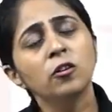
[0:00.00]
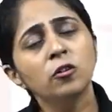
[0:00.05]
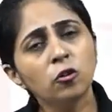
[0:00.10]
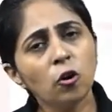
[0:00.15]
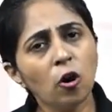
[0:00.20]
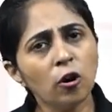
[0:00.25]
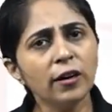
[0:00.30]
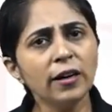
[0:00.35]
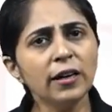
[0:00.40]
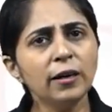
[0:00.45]

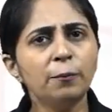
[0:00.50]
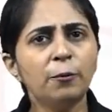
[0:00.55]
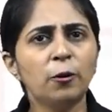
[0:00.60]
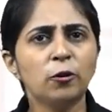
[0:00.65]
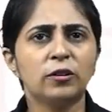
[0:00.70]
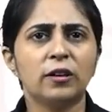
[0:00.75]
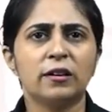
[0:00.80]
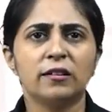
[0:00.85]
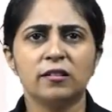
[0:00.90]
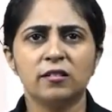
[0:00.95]
Talking
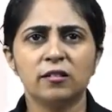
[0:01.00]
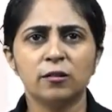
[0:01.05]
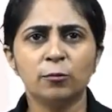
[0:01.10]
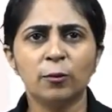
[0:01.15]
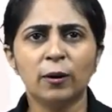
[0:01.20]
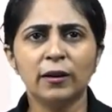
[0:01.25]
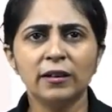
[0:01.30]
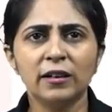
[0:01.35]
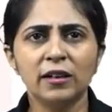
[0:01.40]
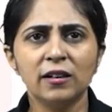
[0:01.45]
about the
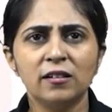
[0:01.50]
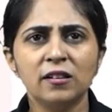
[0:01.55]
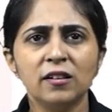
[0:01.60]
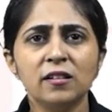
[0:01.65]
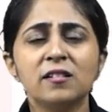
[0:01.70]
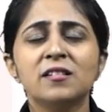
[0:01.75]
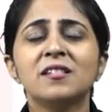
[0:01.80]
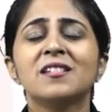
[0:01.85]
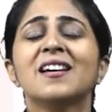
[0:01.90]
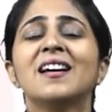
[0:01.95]

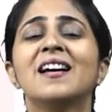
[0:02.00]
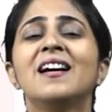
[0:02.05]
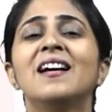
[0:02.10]
disadvantages,